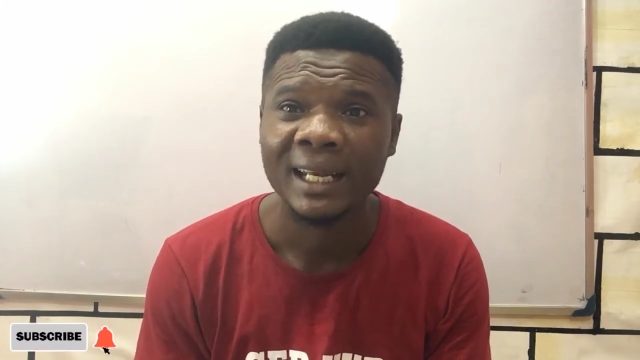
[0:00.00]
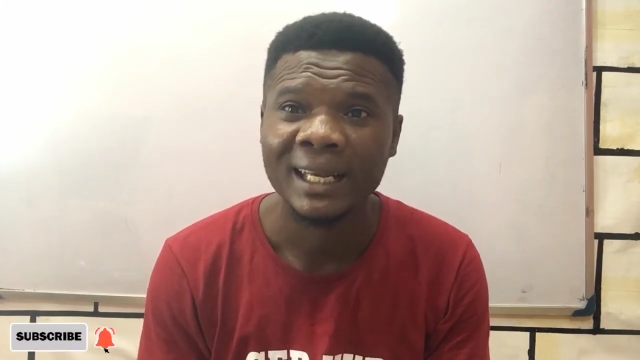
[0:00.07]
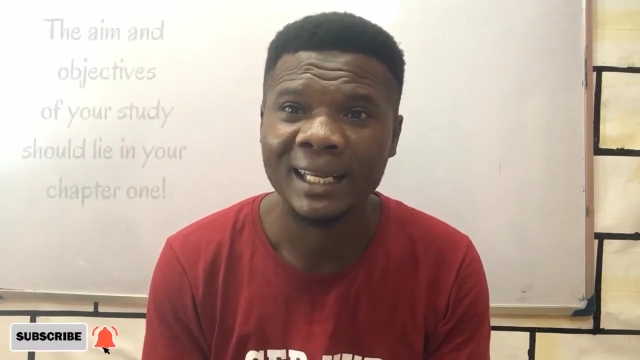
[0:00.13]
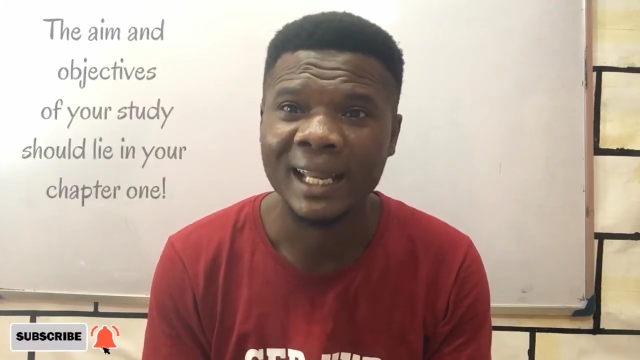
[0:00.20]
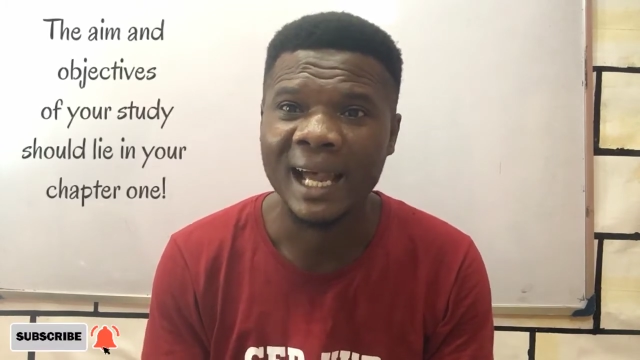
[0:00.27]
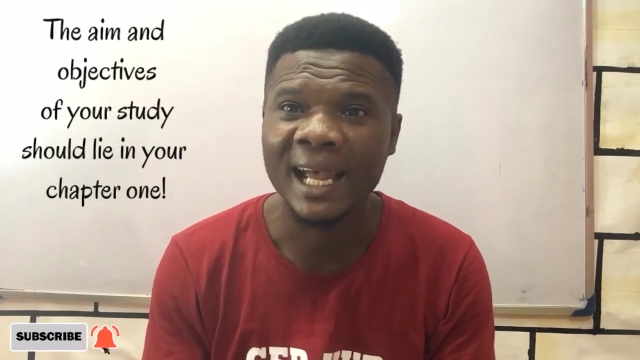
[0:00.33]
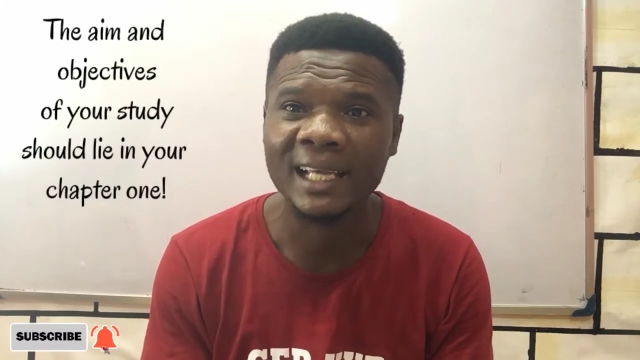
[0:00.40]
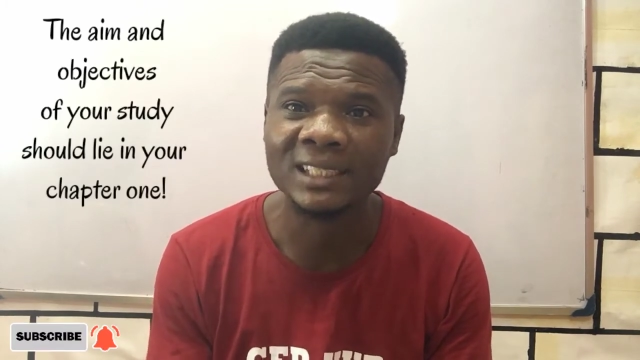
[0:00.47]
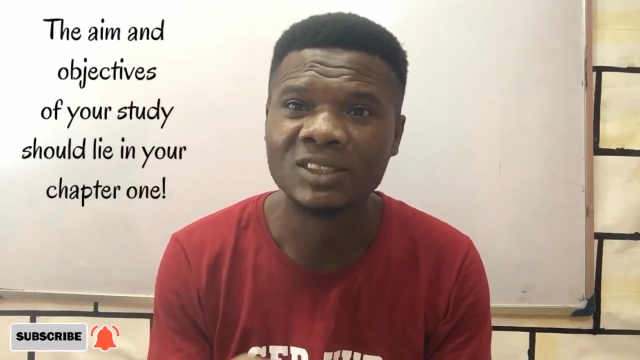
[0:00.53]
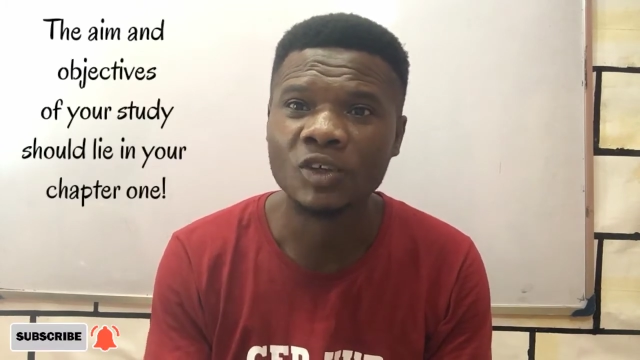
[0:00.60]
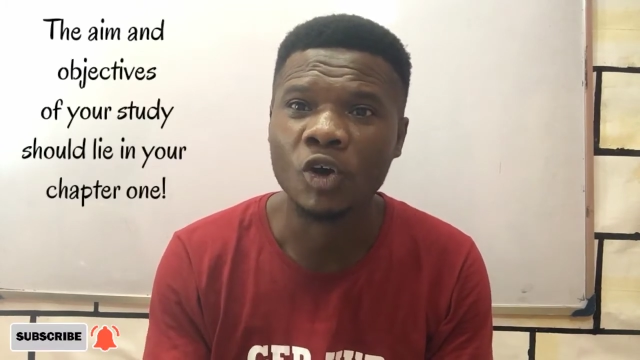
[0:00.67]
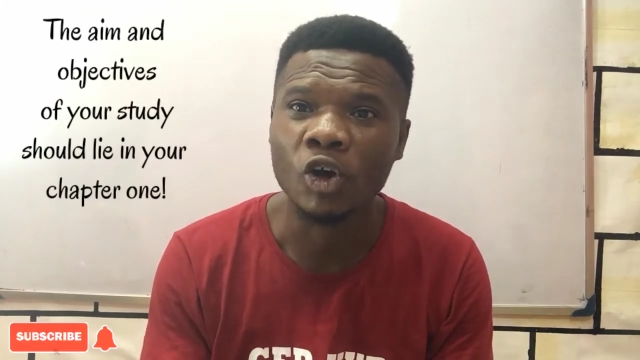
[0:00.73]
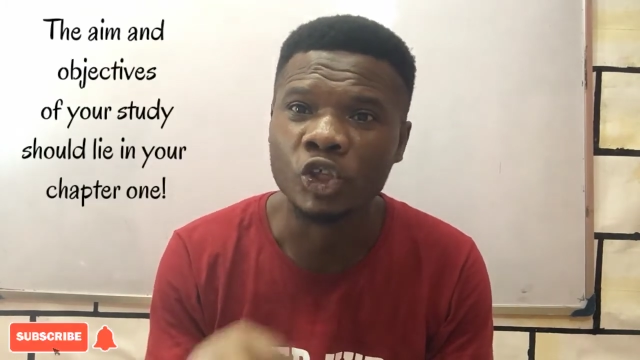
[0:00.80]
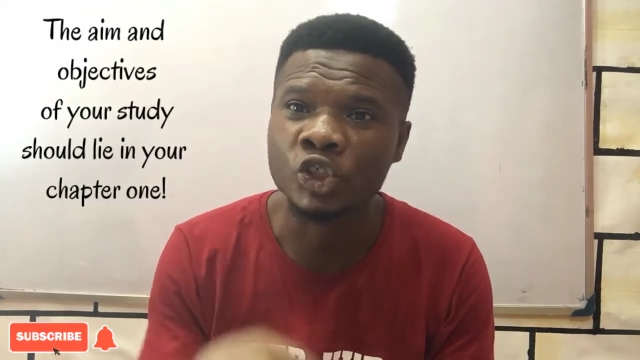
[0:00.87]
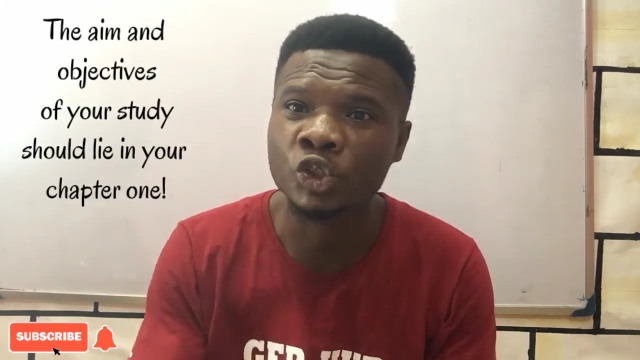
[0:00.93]
lies
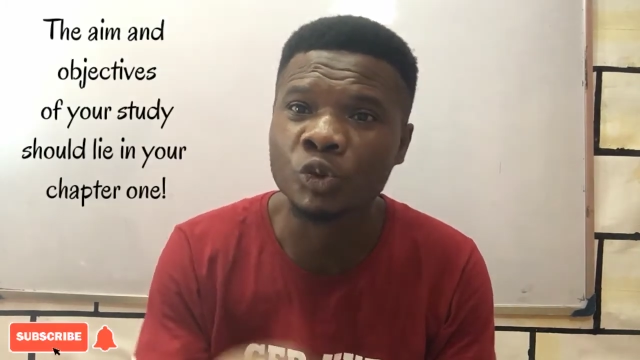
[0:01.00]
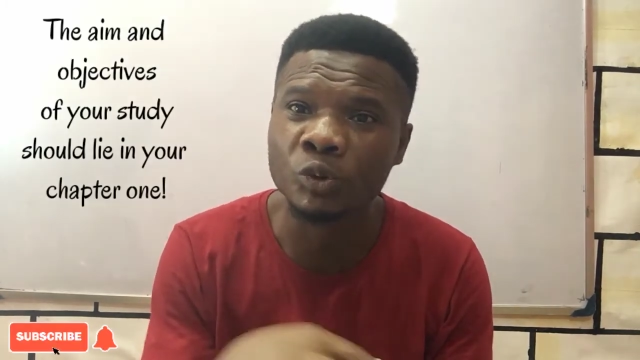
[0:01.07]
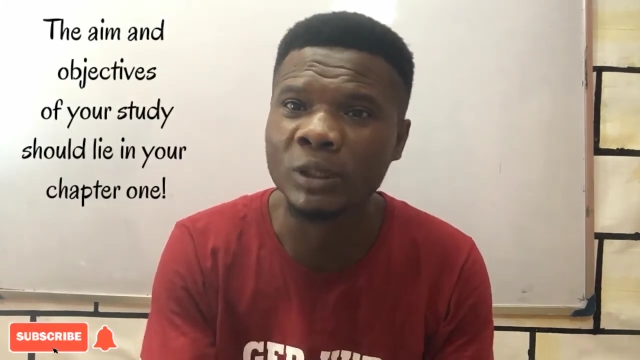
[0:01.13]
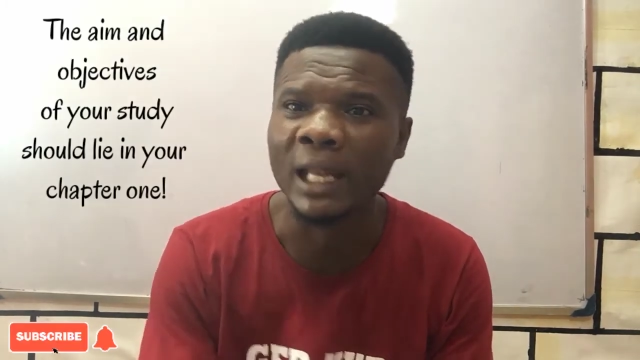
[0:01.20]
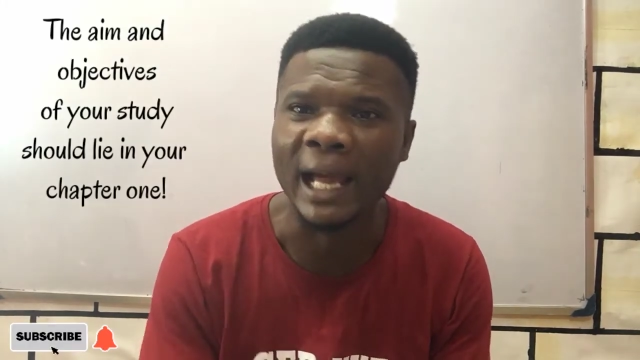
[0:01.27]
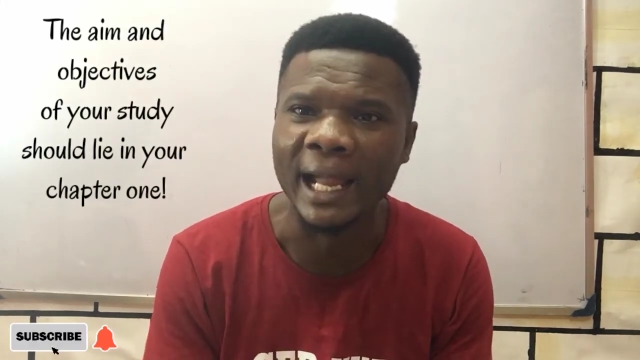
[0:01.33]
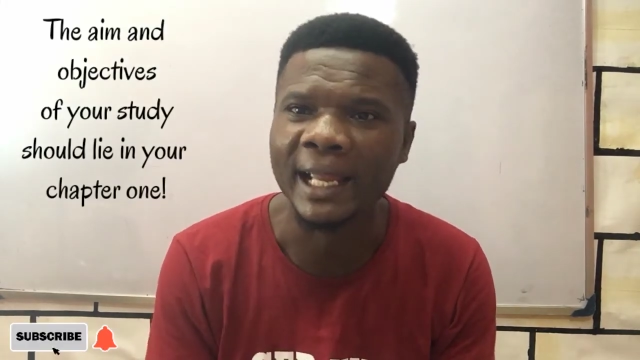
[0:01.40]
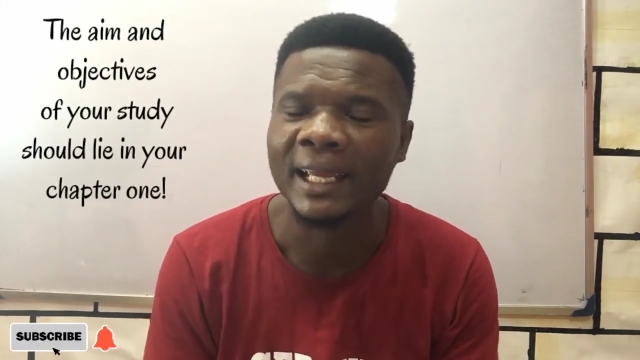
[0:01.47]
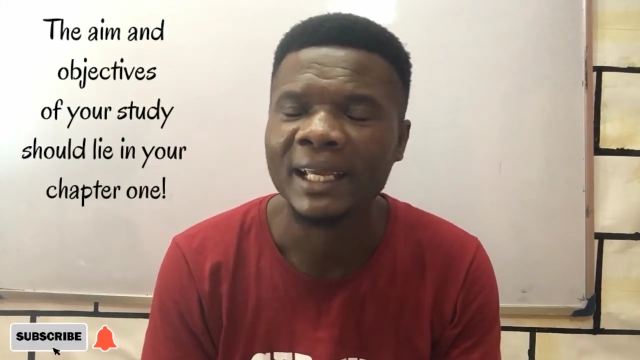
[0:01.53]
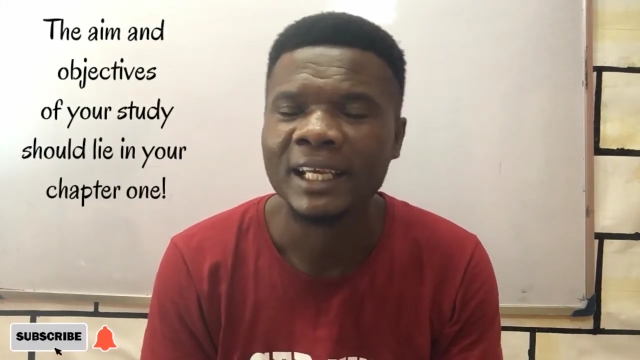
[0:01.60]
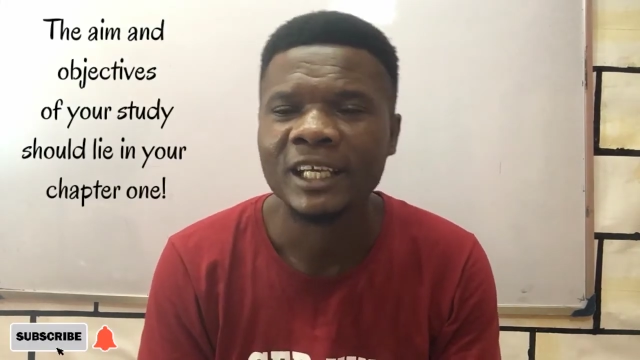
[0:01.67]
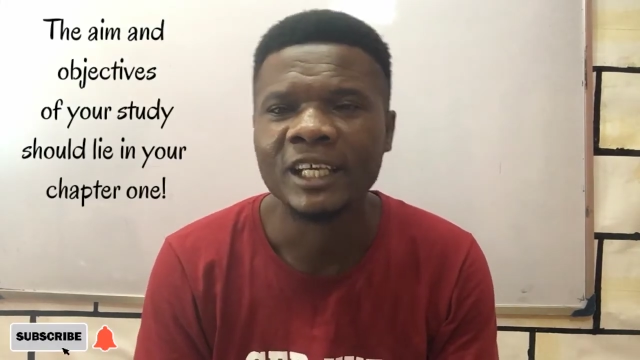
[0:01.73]
or should lie